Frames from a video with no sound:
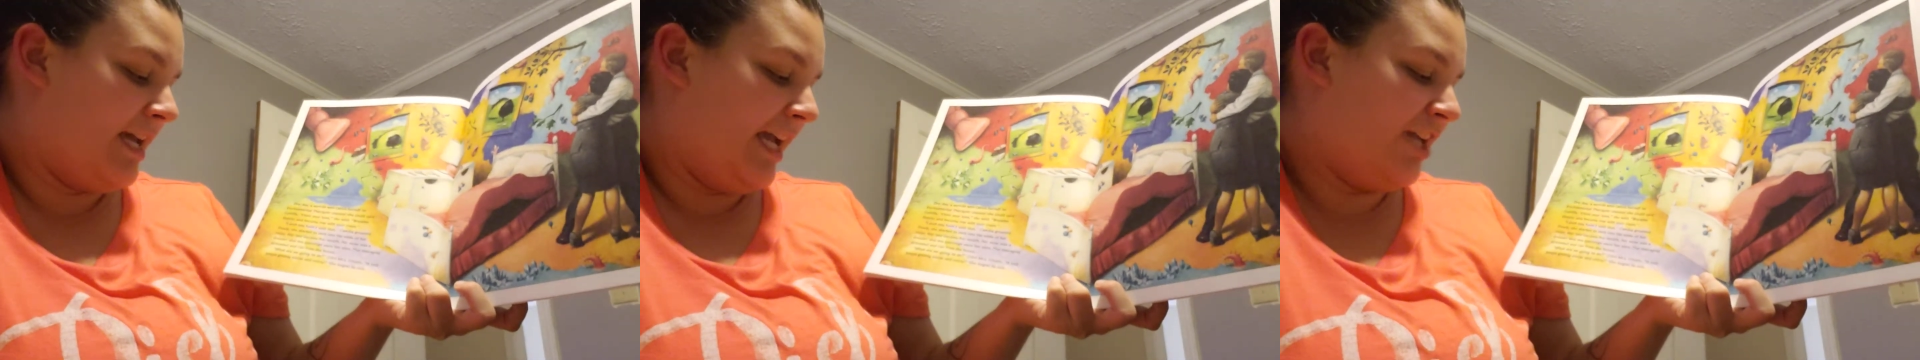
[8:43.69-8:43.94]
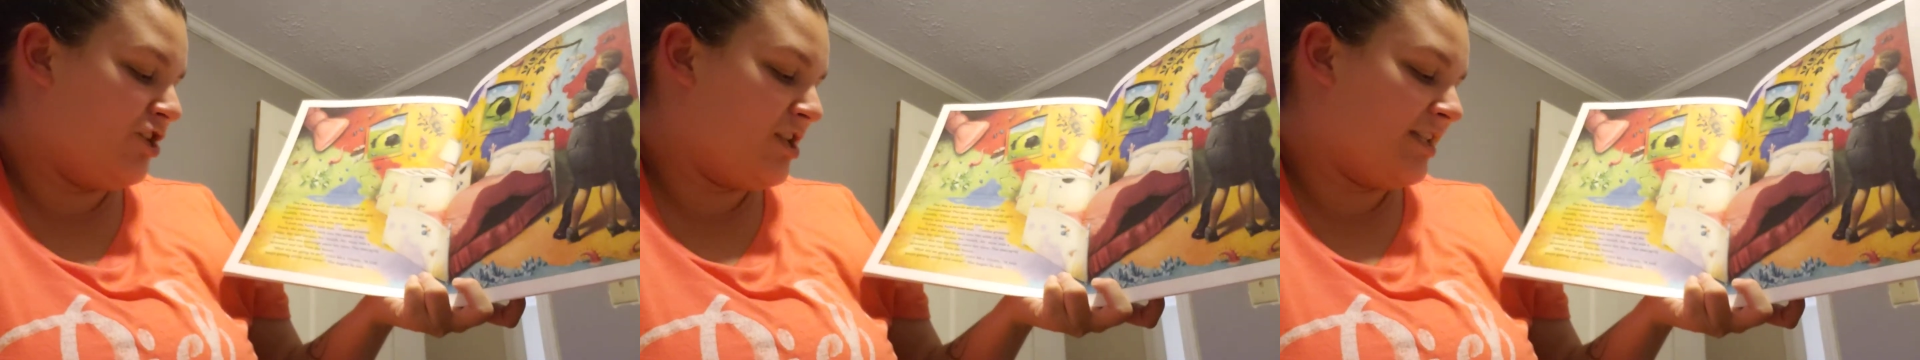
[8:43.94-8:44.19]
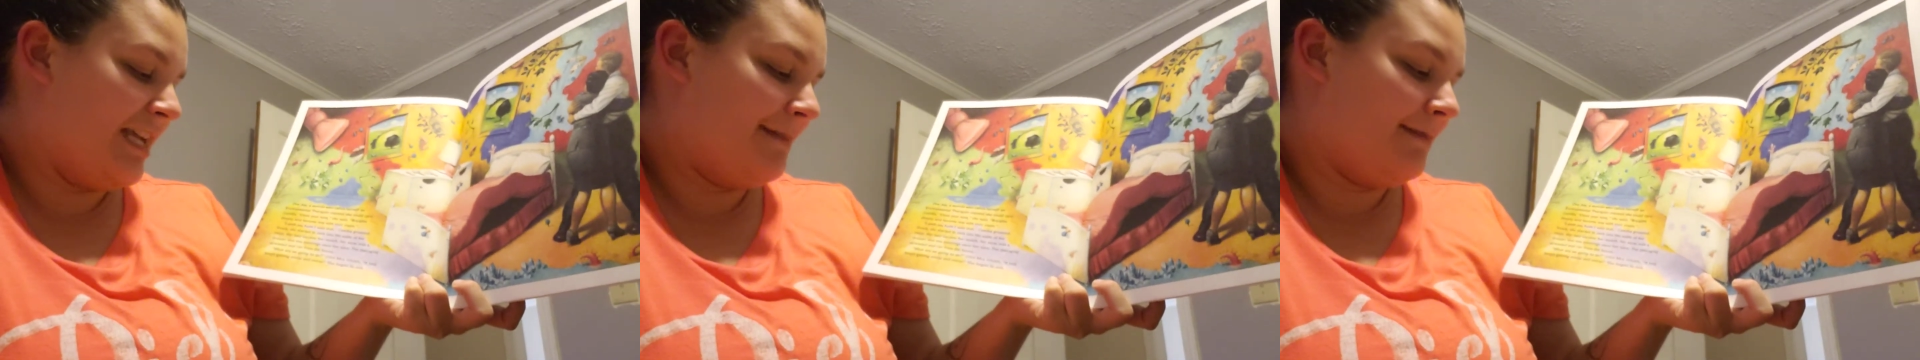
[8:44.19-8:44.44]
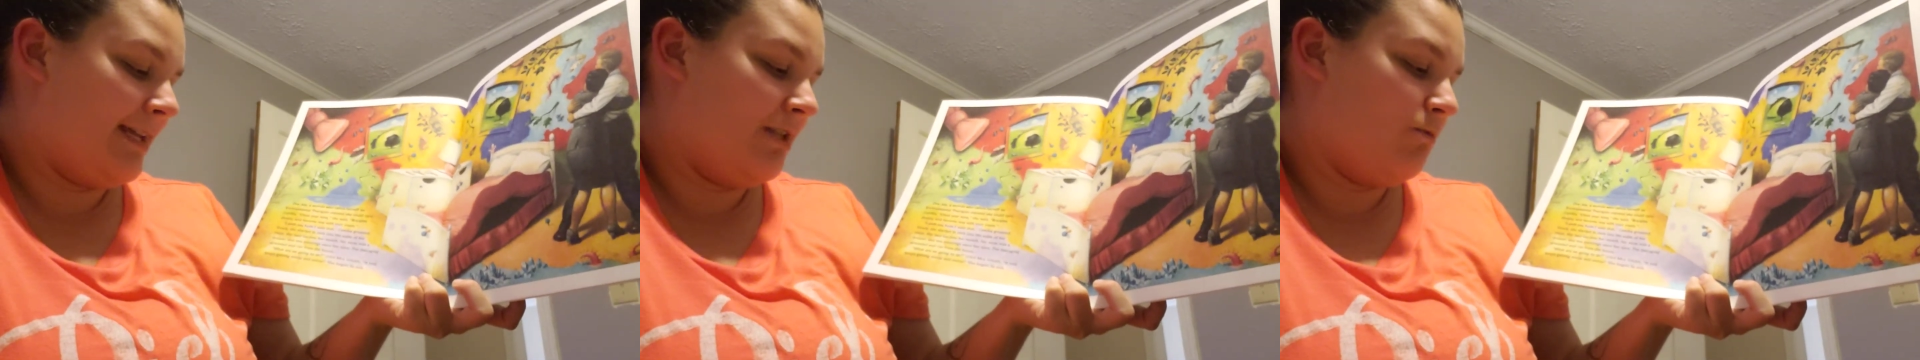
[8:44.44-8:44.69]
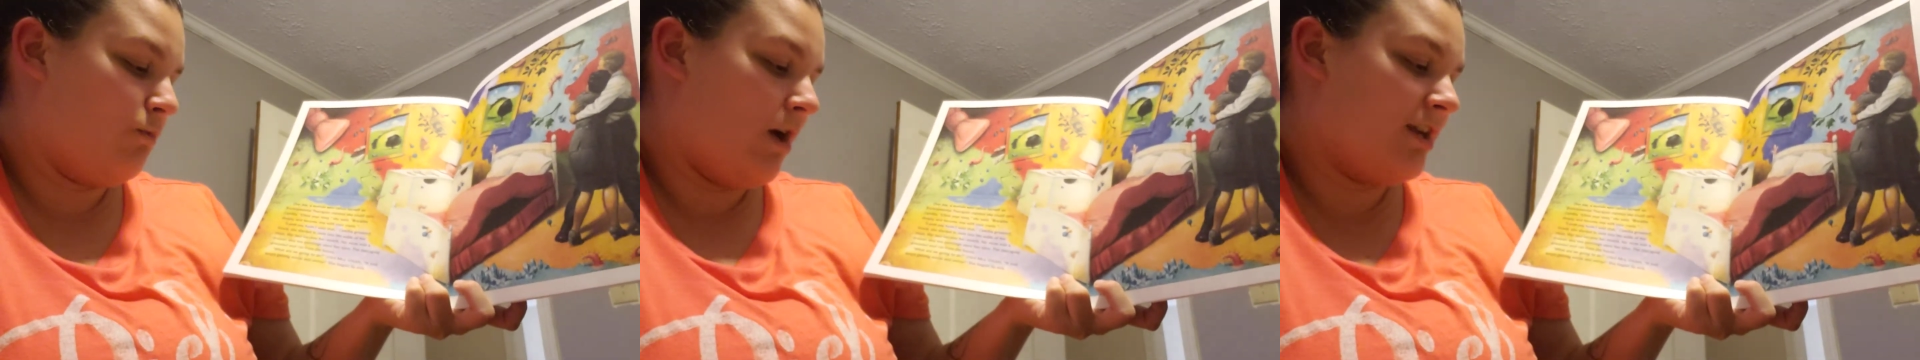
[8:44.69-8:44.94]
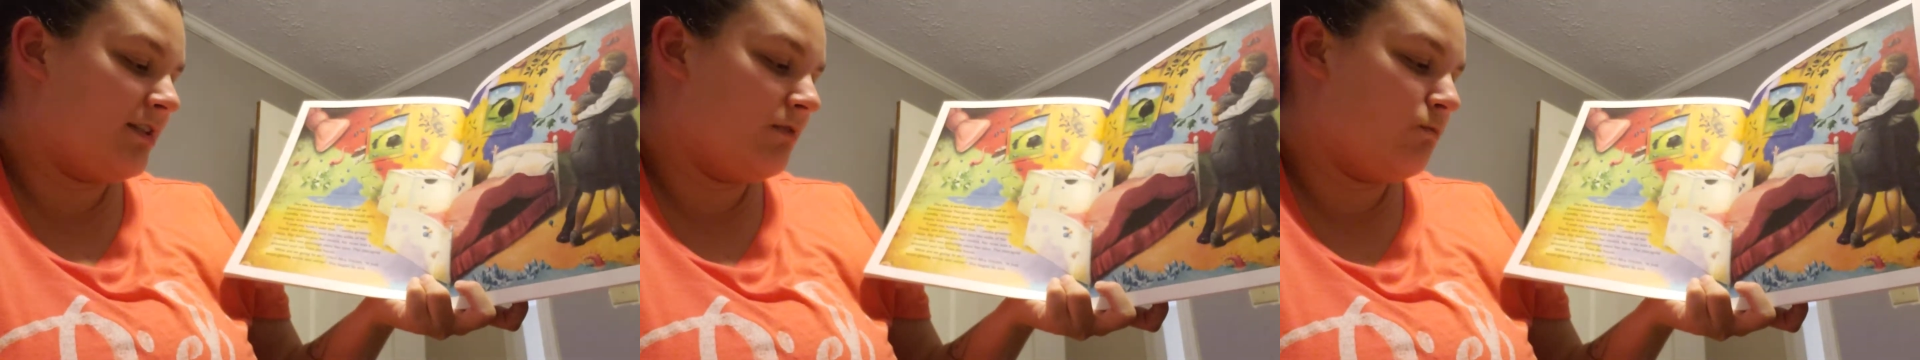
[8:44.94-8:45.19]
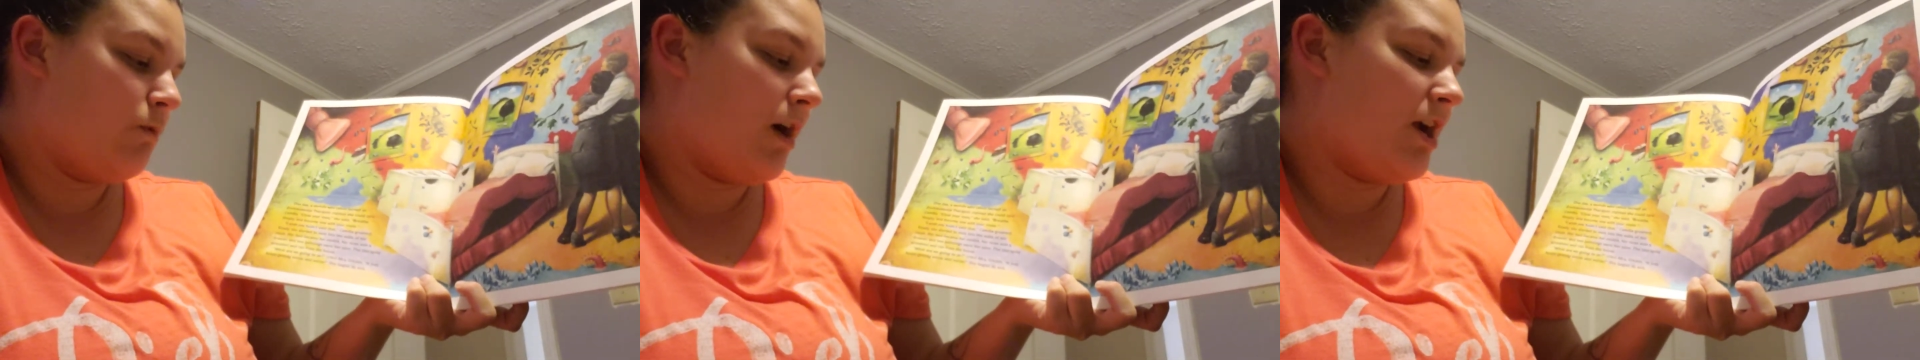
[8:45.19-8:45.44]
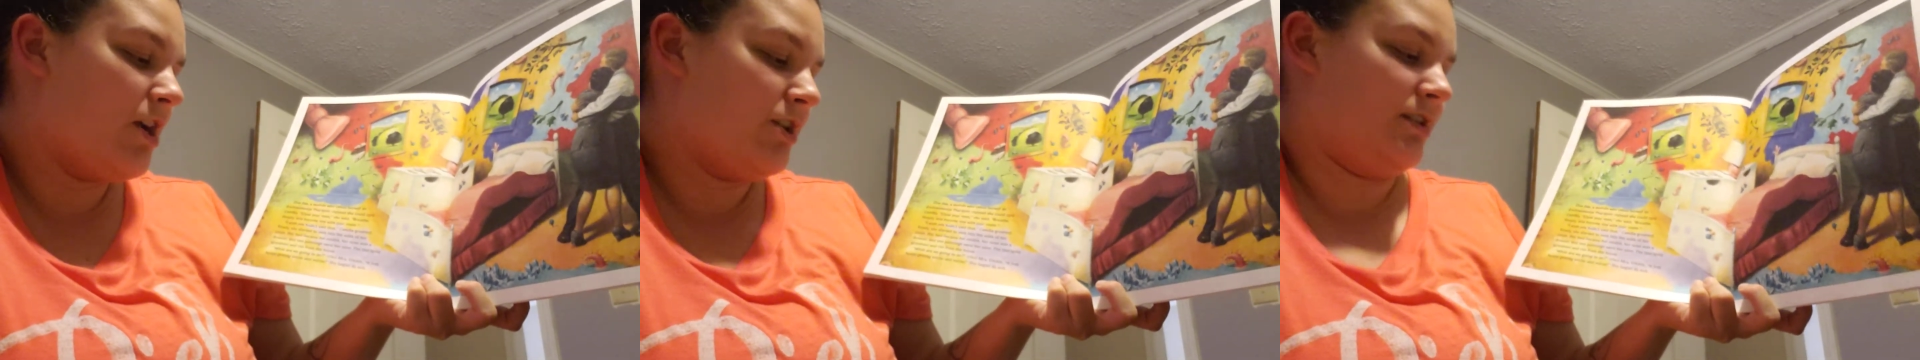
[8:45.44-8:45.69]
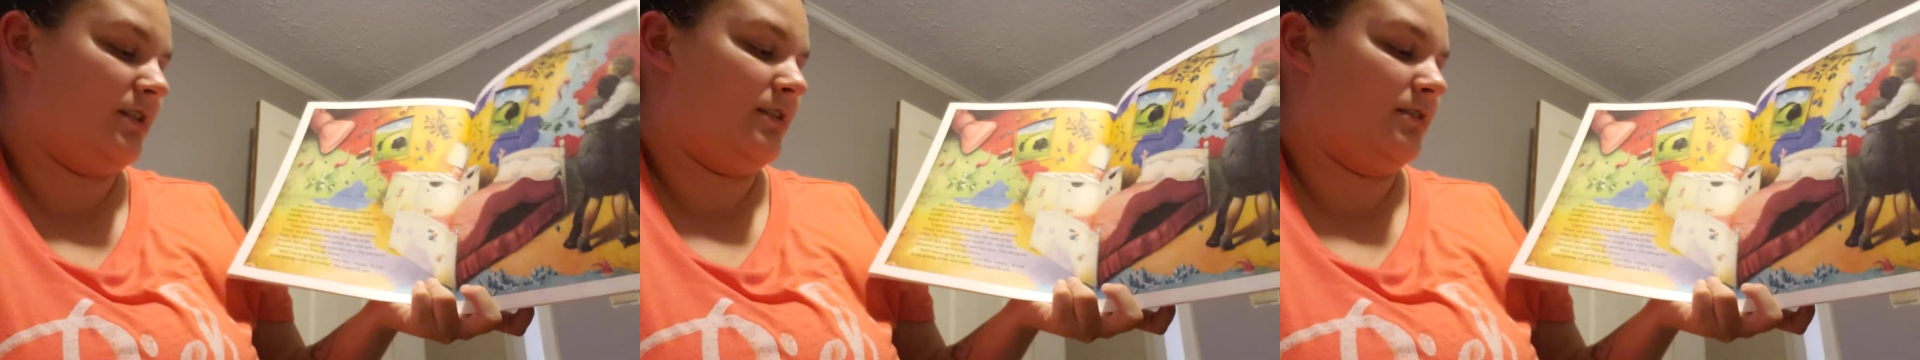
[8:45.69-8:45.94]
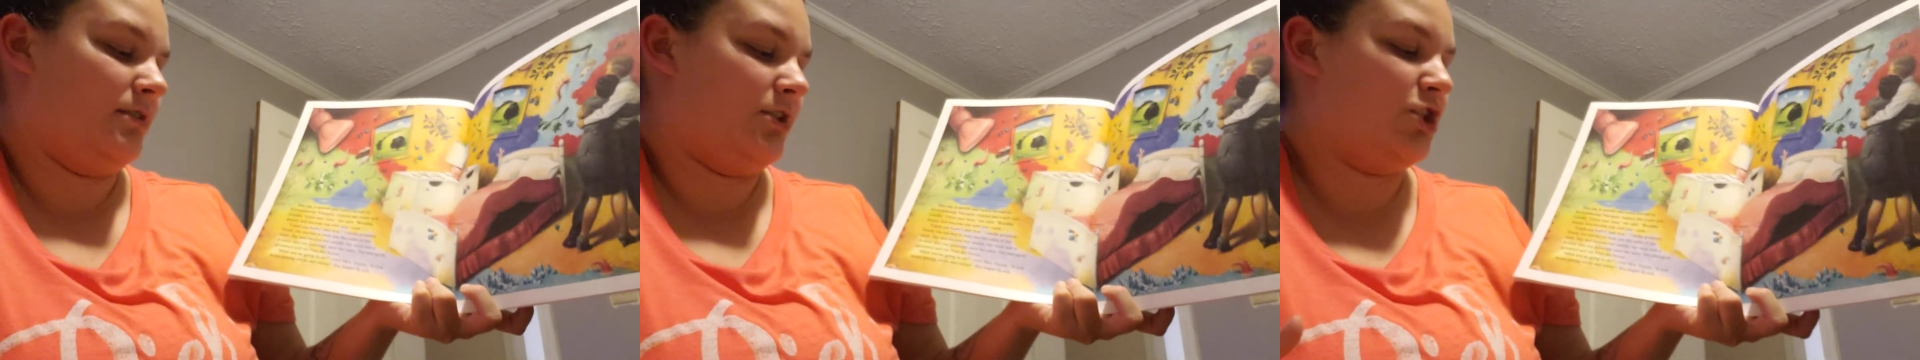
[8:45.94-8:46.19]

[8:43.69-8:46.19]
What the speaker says: It just keeps getting worse and worse.